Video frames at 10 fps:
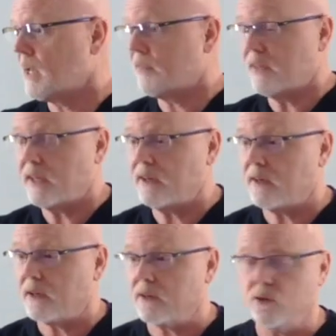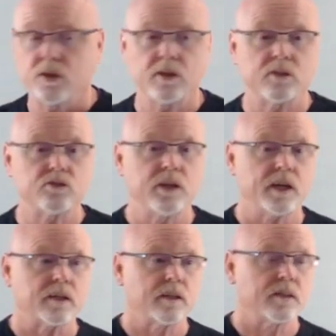Then you can
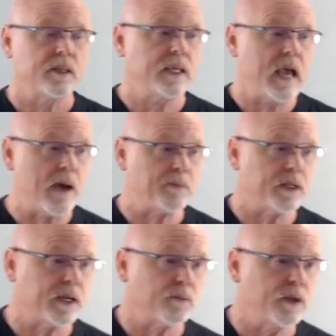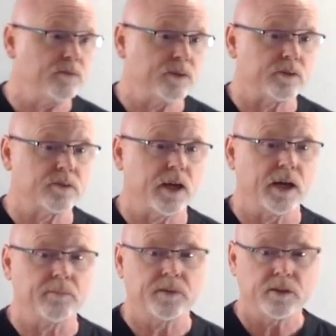check the capillary refill
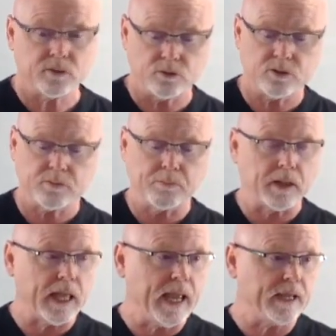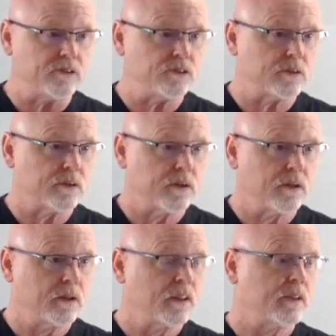time. So just blanch
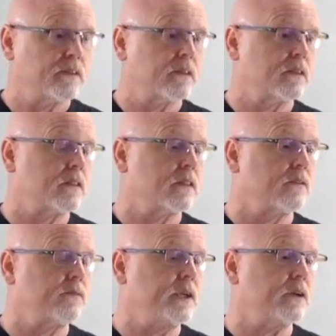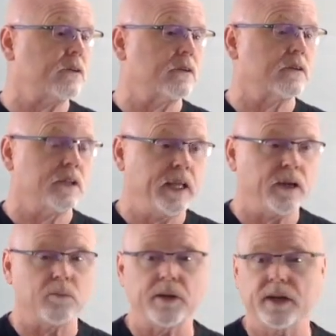the finger, the
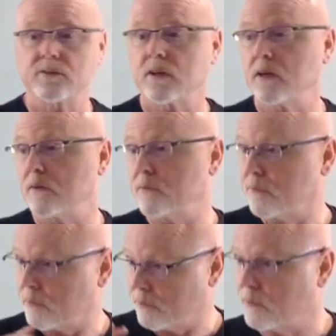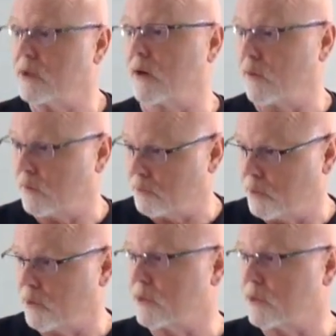nail beds of, you know, both